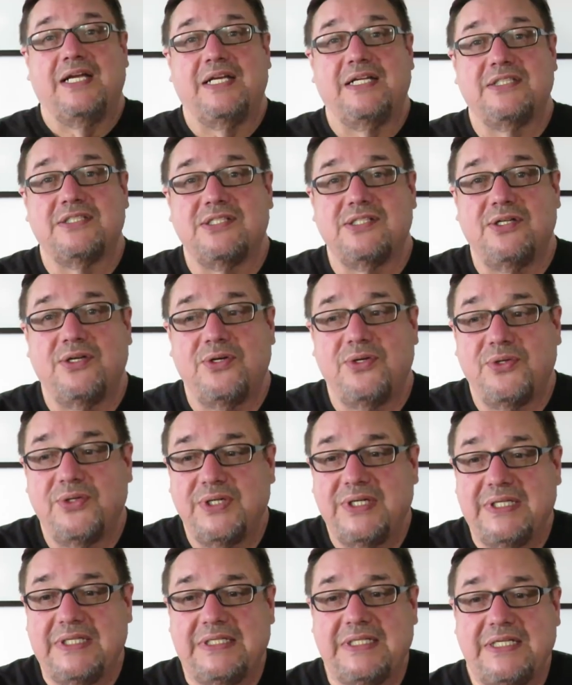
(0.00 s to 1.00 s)
And
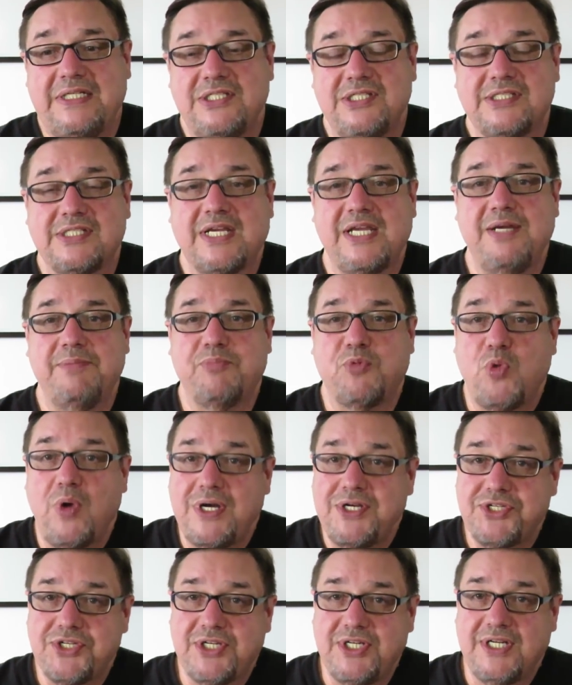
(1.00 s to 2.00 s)
so they just keep
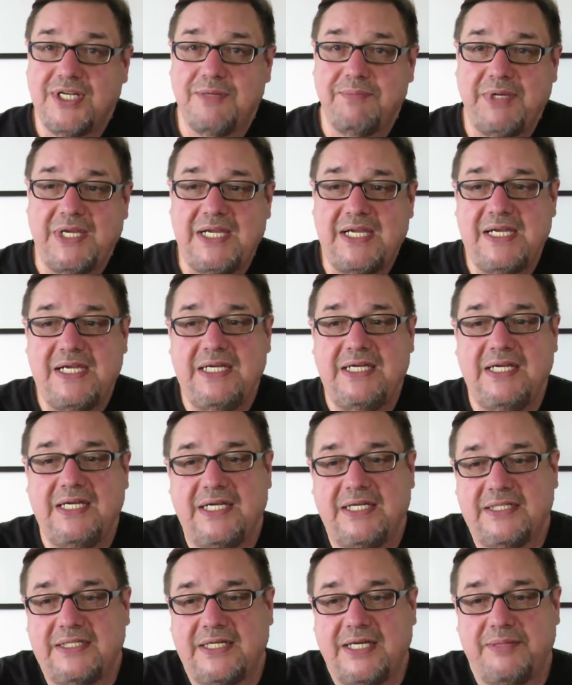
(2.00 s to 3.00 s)
questioning me,
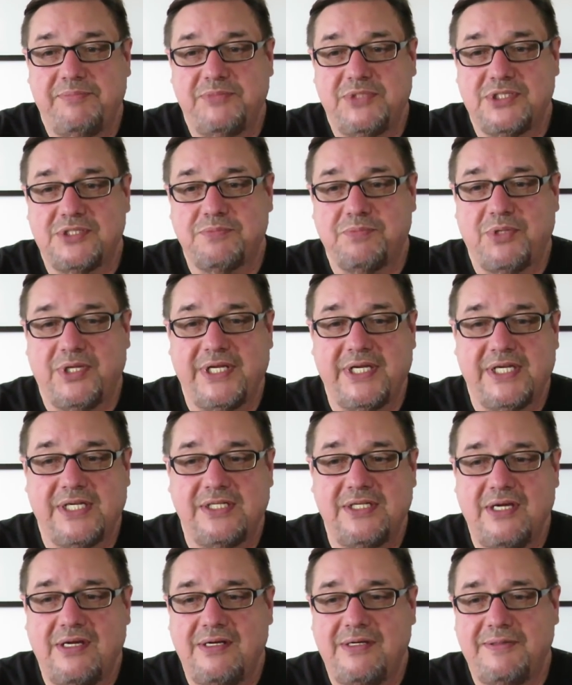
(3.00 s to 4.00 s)
and I'm just
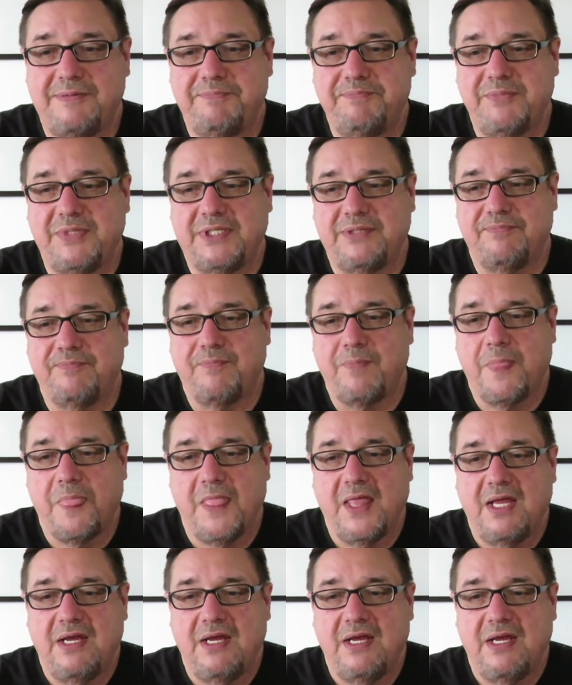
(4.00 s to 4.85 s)
playing dumb, and,